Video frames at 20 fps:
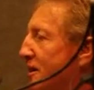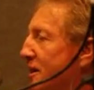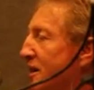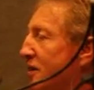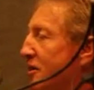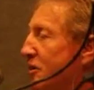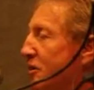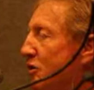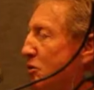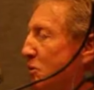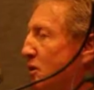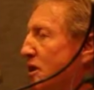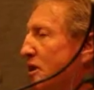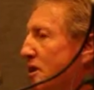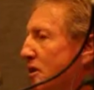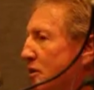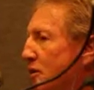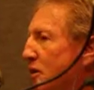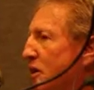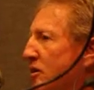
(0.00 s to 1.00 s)
it's just been
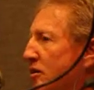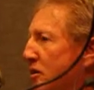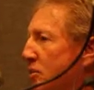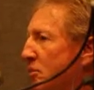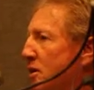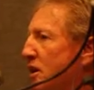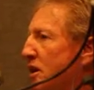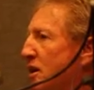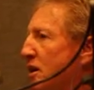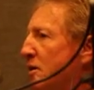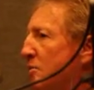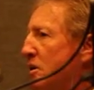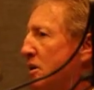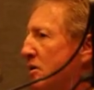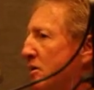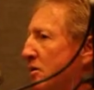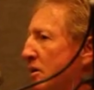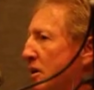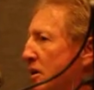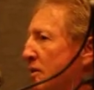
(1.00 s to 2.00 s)
there quite some time, and
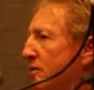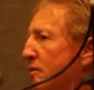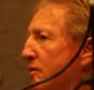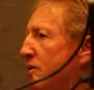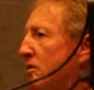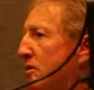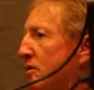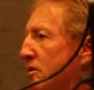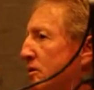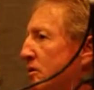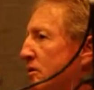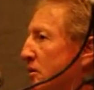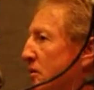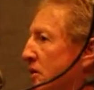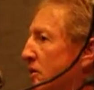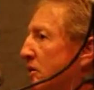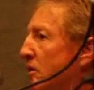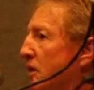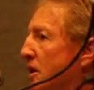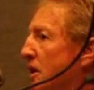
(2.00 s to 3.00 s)
it's time for its
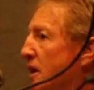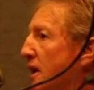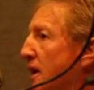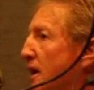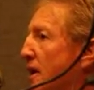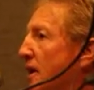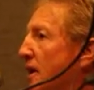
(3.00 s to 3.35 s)
cleaning.